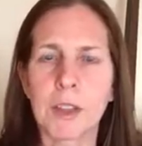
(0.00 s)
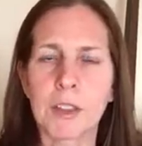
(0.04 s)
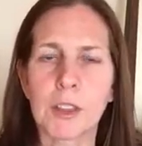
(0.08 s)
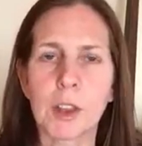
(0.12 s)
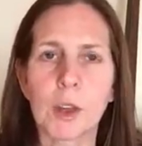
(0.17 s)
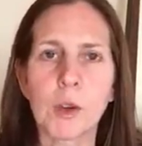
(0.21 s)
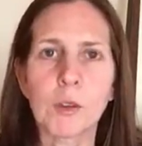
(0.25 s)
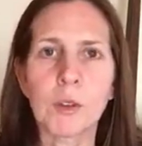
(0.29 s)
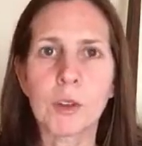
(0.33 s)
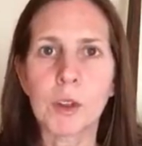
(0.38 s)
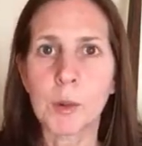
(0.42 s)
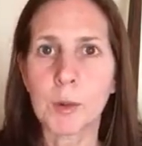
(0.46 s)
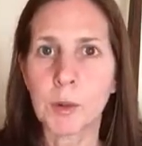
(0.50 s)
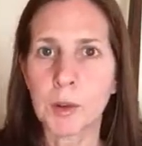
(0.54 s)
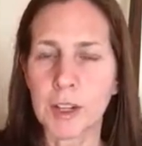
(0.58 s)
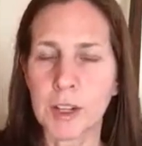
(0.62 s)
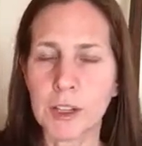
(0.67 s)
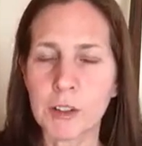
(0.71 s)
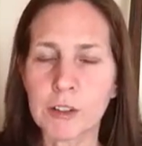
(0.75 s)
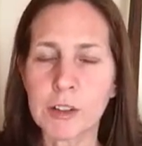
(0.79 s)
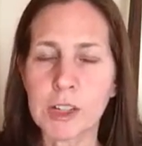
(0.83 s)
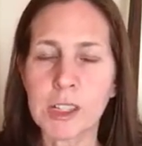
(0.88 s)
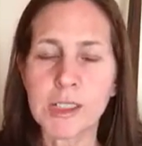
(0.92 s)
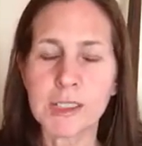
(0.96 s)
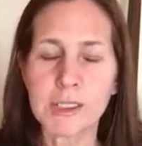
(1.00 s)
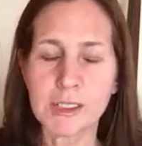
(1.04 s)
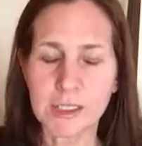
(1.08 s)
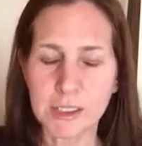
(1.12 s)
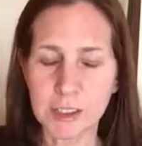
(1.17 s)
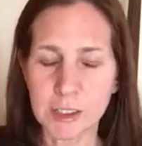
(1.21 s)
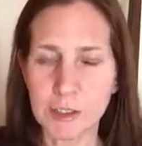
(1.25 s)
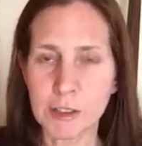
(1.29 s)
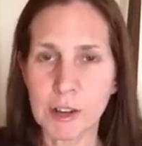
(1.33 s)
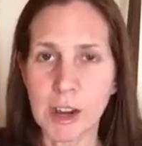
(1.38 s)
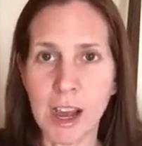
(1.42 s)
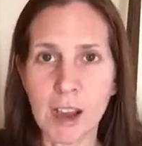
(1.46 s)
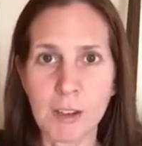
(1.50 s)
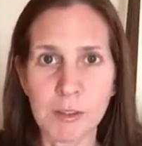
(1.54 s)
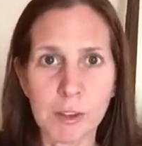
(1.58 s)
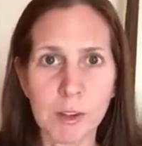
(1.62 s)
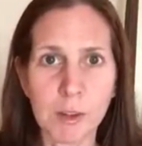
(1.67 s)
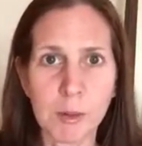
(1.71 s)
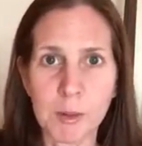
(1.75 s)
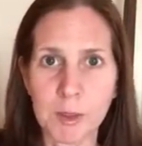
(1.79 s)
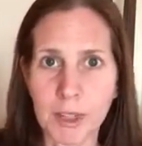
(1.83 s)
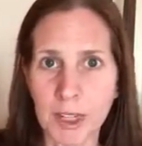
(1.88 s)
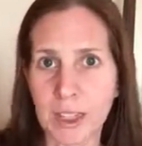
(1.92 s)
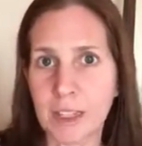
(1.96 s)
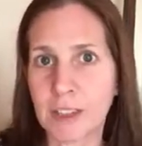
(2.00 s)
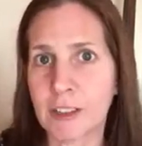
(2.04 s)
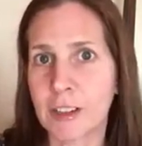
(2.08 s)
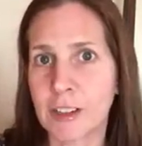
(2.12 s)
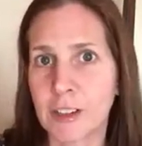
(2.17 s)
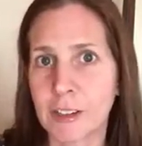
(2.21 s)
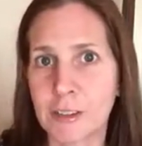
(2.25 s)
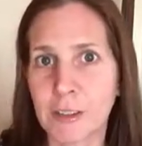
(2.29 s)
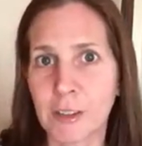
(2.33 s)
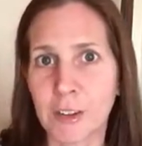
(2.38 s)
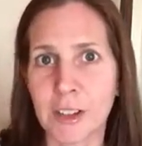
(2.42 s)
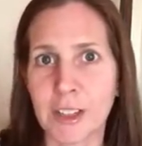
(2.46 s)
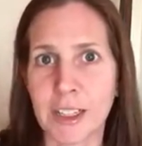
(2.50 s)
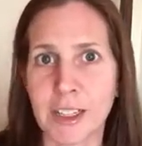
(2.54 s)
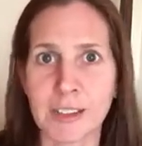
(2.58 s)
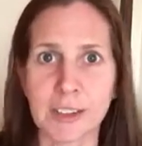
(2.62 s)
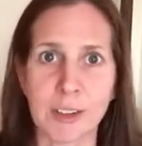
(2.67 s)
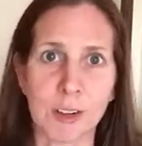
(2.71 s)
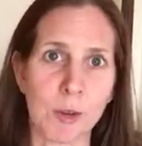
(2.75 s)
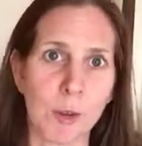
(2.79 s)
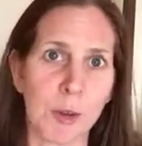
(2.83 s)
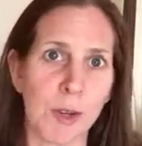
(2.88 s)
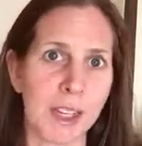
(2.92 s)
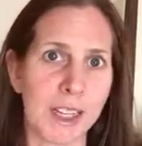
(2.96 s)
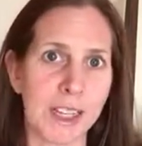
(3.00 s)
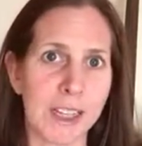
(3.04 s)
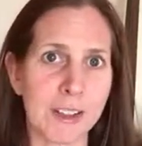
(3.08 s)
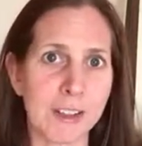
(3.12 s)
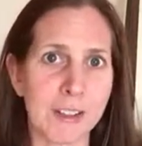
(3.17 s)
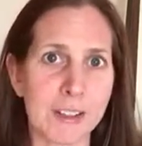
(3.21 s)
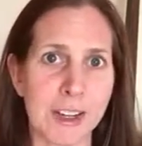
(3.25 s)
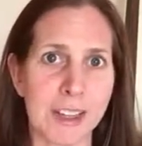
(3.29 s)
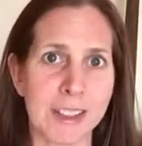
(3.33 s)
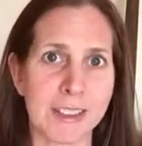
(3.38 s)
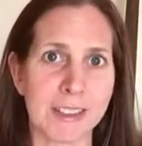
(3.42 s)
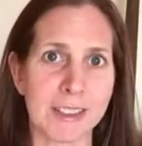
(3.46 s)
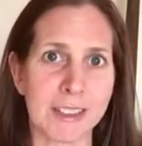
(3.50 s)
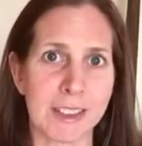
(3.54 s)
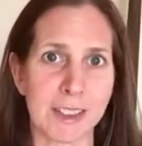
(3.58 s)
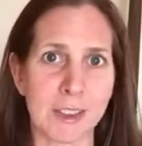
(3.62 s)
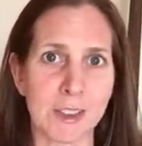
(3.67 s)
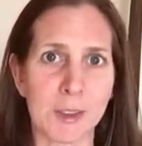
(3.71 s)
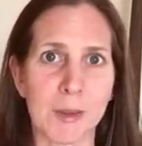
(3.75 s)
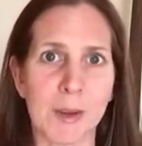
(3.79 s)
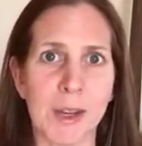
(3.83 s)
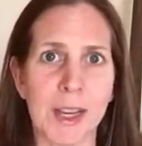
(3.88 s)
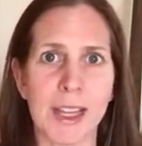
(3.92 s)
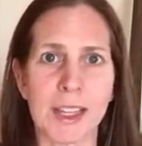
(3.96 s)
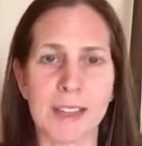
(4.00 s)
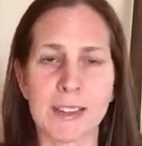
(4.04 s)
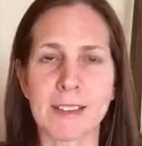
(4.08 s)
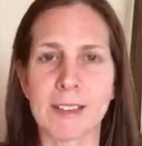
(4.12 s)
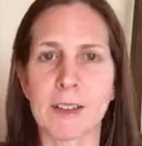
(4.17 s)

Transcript: those who are interested in travel will actually find it quite interesting as well.